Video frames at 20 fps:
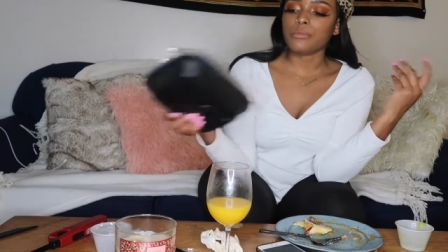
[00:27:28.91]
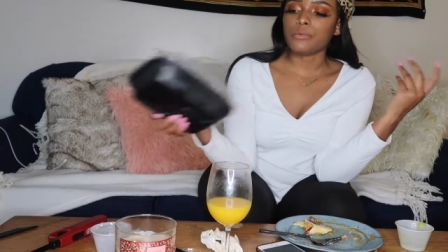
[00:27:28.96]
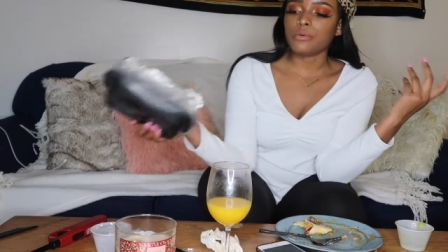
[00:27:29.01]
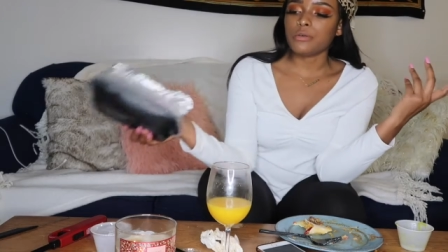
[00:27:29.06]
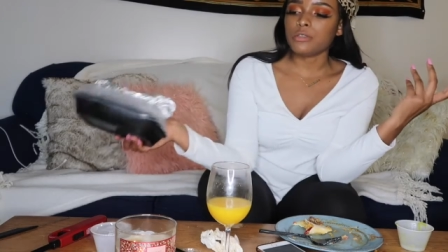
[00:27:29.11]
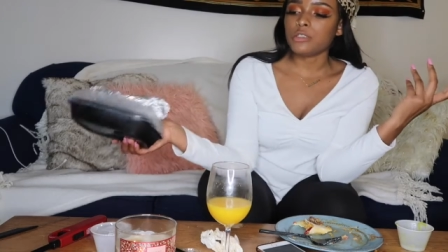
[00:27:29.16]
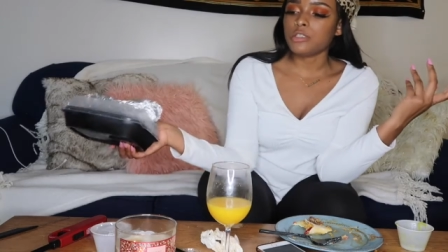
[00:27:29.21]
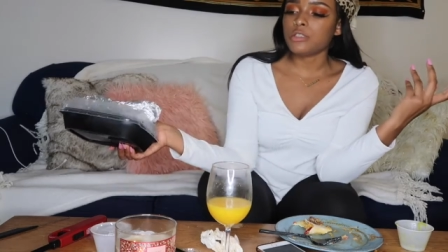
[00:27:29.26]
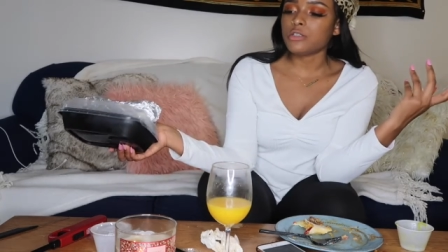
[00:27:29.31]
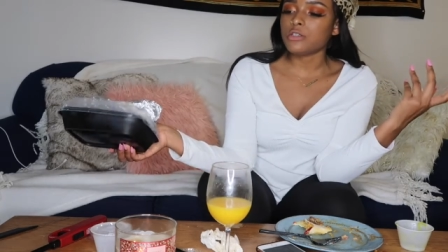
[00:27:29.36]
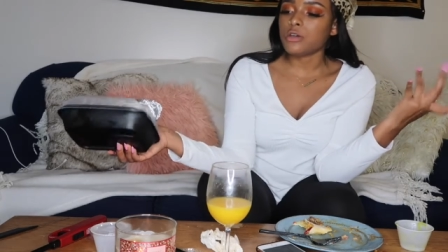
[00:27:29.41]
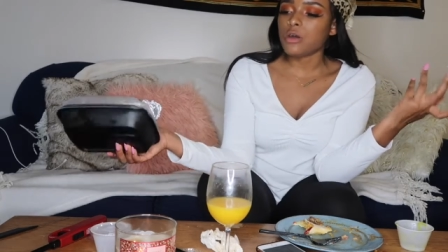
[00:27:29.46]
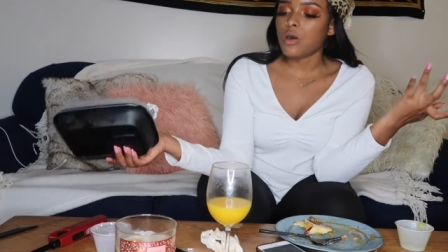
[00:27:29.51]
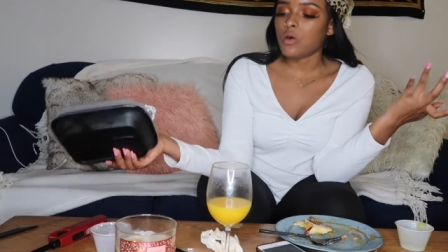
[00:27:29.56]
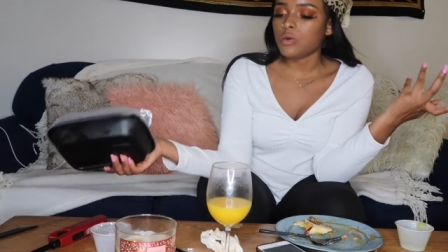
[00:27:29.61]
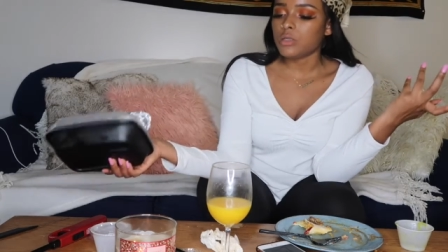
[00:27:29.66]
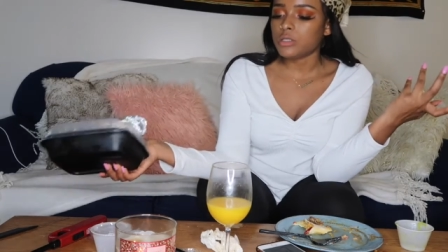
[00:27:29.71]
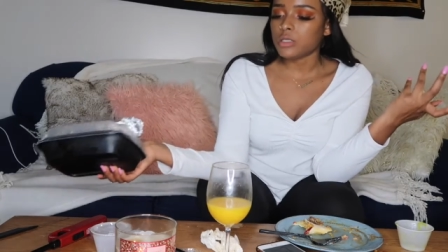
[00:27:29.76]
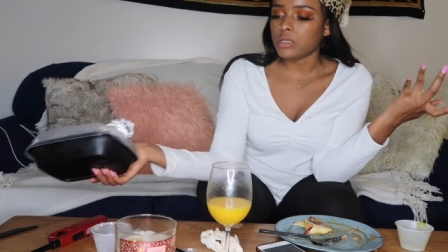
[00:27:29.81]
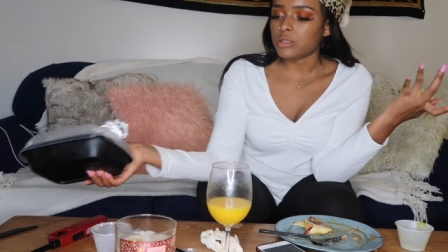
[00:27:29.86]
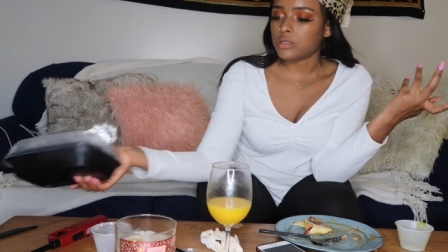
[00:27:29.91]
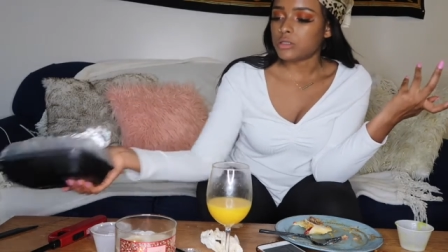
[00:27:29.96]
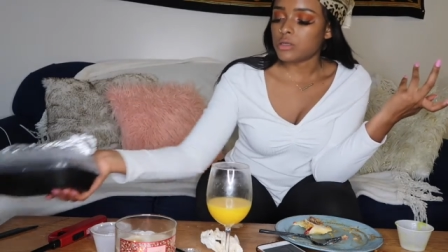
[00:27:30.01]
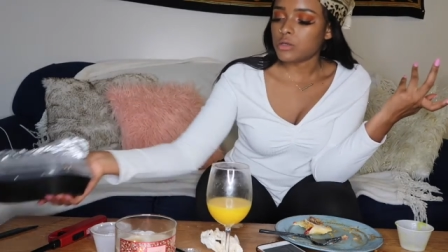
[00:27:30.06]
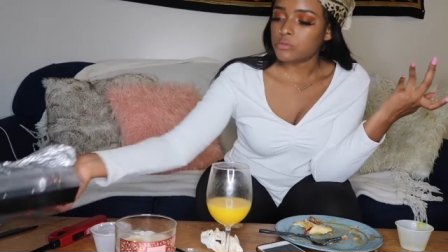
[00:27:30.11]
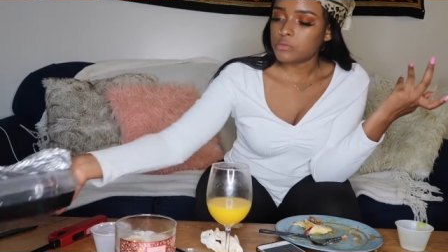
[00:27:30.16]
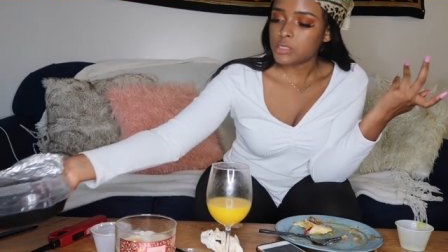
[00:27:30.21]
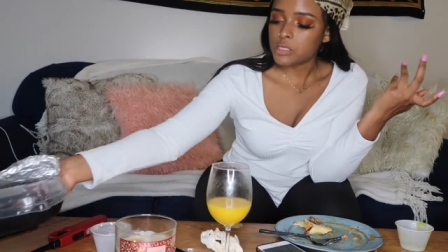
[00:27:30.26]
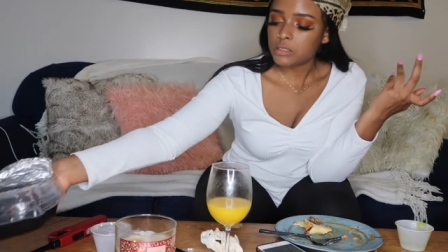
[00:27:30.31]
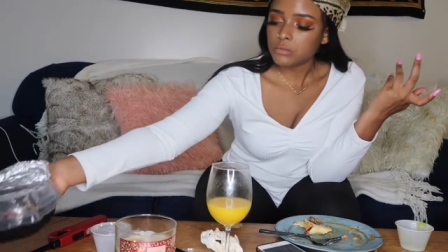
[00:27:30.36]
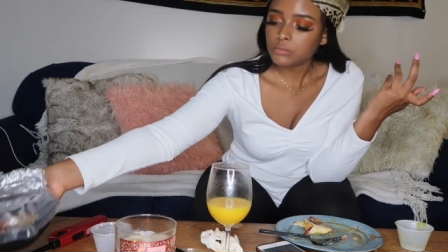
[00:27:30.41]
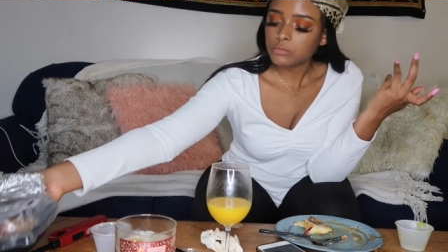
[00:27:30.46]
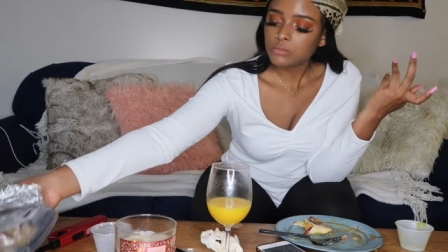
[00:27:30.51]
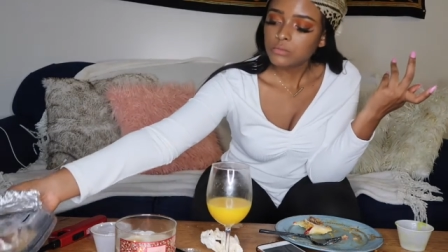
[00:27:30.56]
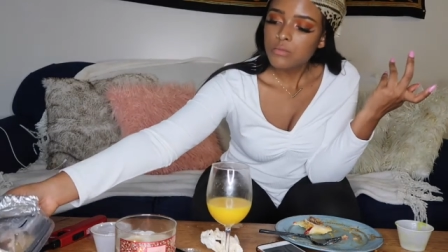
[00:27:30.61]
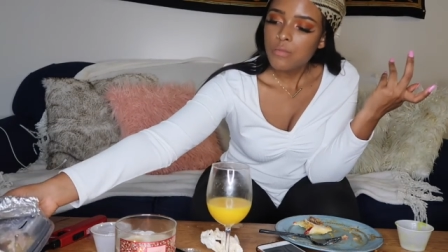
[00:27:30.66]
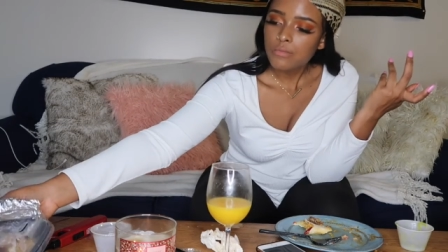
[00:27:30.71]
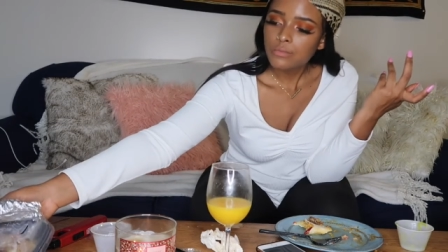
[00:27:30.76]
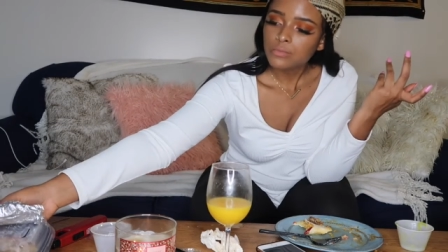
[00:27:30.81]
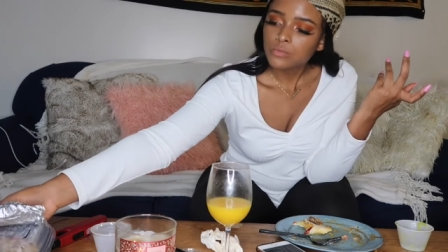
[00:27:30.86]
portions are always like so big,
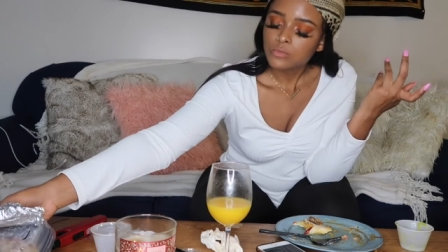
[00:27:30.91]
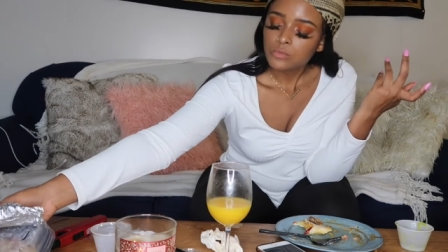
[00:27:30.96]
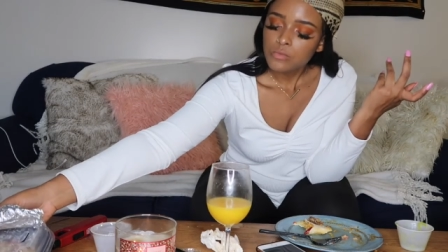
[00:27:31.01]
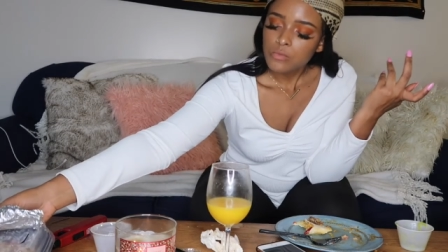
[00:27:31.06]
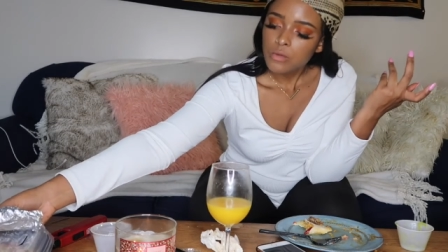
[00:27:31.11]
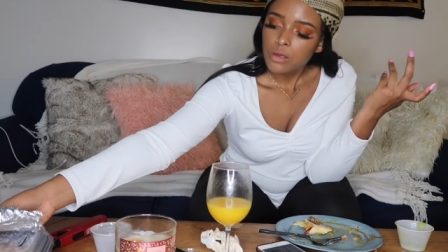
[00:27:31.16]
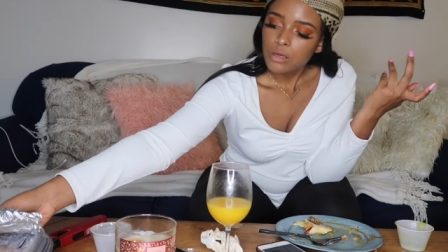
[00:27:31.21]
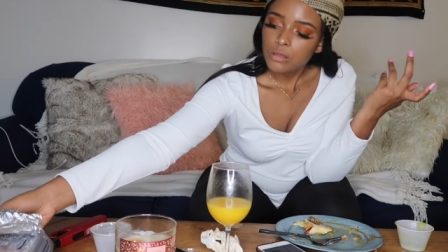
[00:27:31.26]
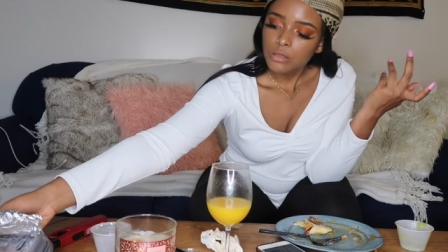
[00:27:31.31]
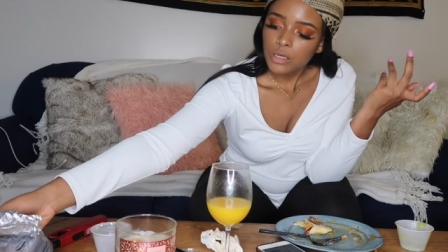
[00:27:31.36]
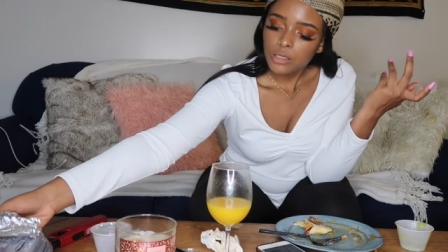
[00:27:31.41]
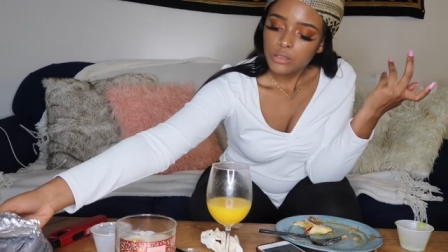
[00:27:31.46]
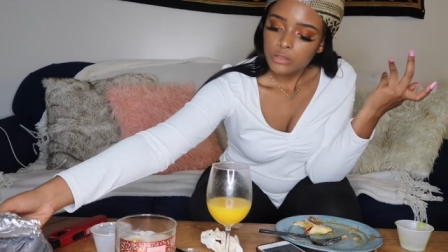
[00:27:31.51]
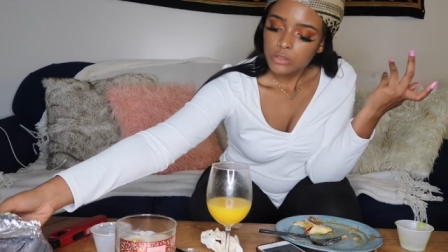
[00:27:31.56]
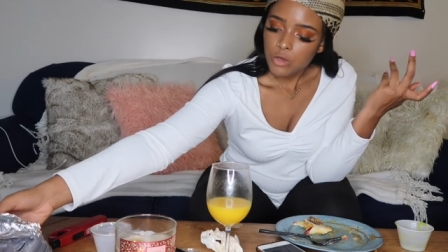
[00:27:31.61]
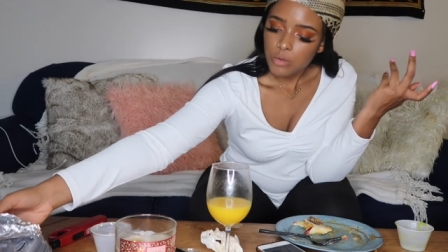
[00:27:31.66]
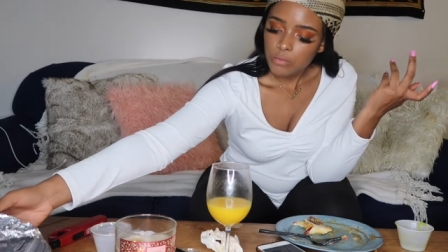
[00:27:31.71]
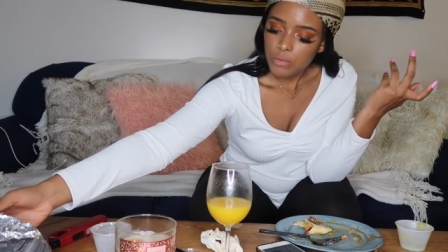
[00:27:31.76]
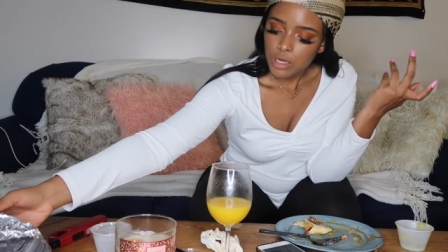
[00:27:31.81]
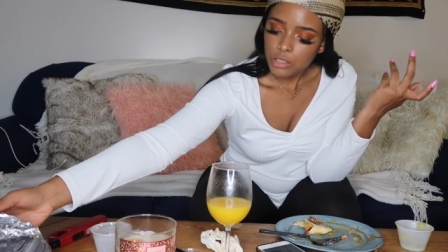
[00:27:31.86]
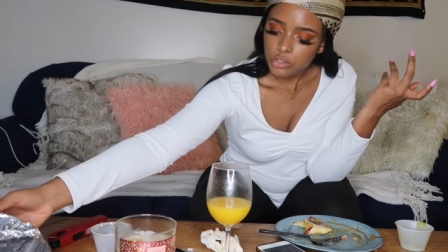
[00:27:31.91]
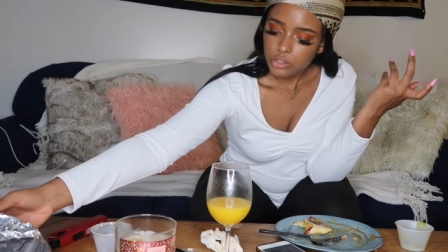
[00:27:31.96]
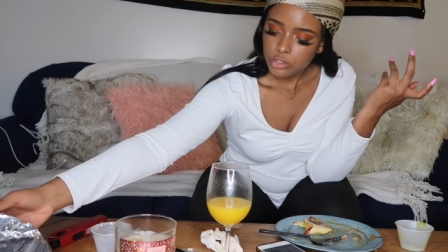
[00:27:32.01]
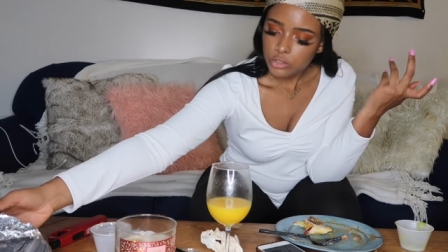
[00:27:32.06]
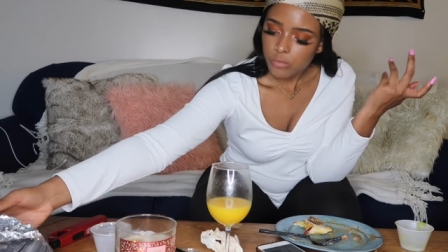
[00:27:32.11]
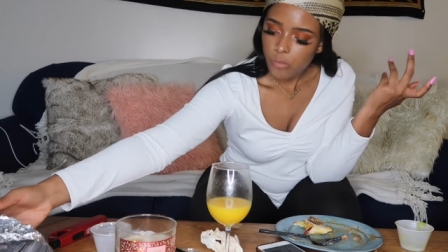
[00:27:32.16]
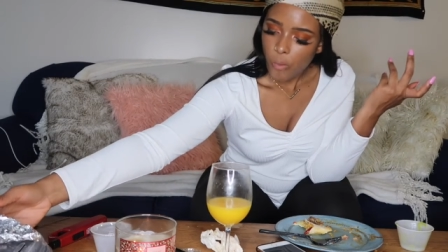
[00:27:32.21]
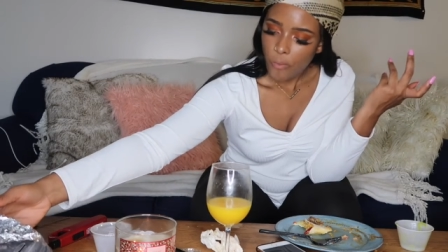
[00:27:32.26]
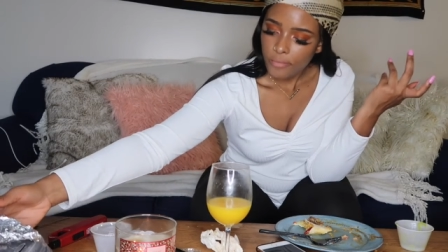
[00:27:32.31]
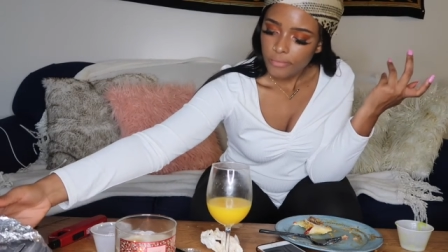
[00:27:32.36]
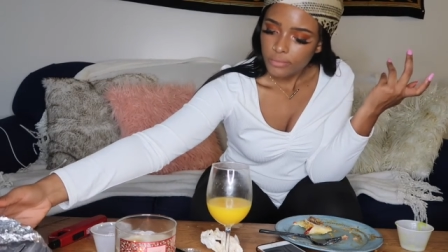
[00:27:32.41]
like so much.